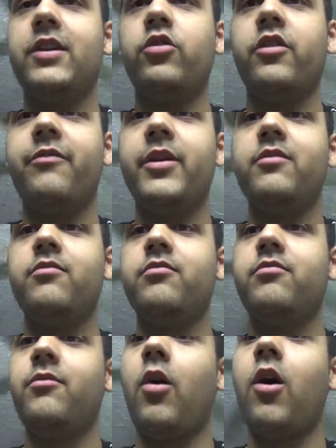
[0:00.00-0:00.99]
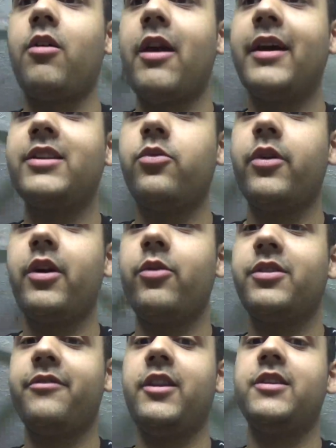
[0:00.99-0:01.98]
it would have been alright where it
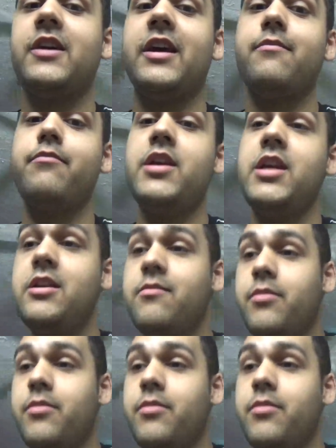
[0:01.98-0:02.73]
was for the time being,